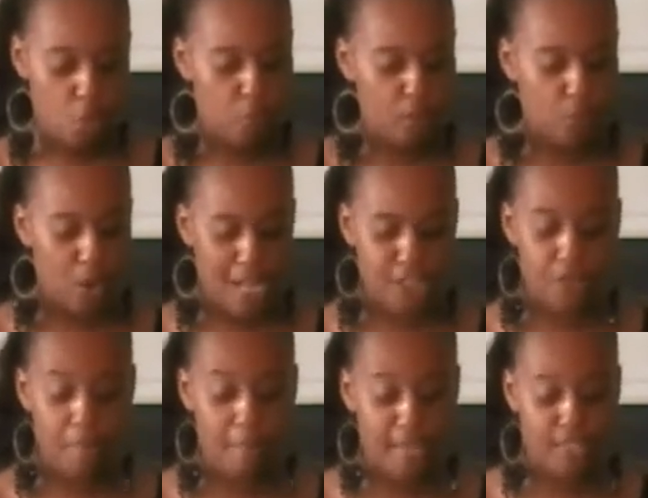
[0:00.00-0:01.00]
When Roger
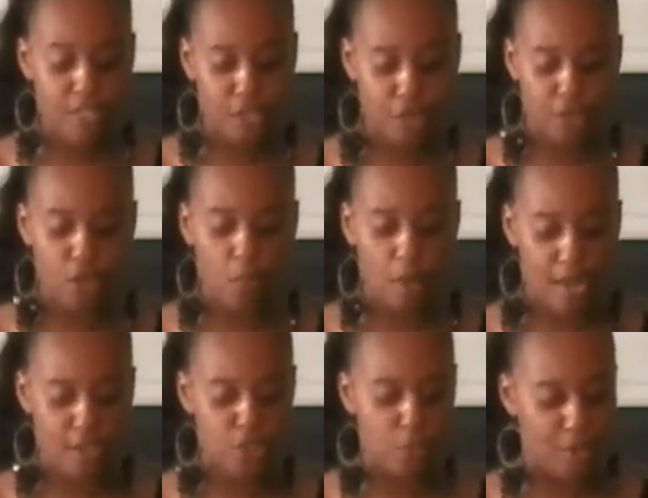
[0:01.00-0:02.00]
and Ben turned
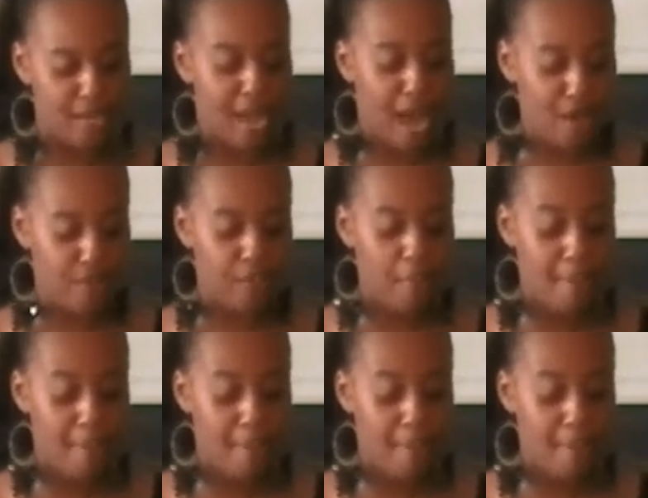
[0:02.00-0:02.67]
around to run out of the